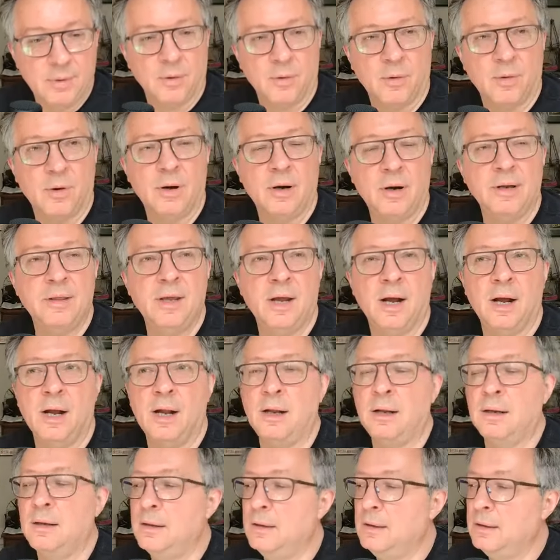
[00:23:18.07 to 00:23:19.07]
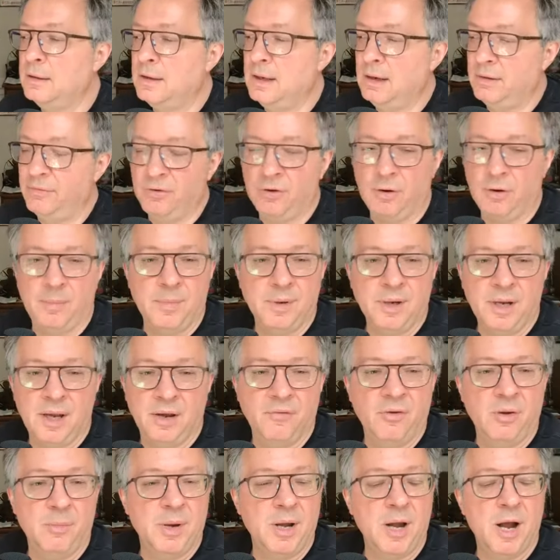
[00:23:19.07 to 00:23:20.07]
or they'll give
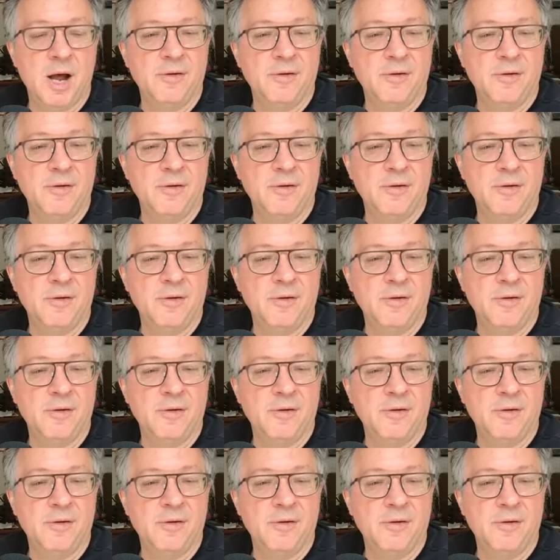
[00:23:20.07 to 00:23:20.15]
him an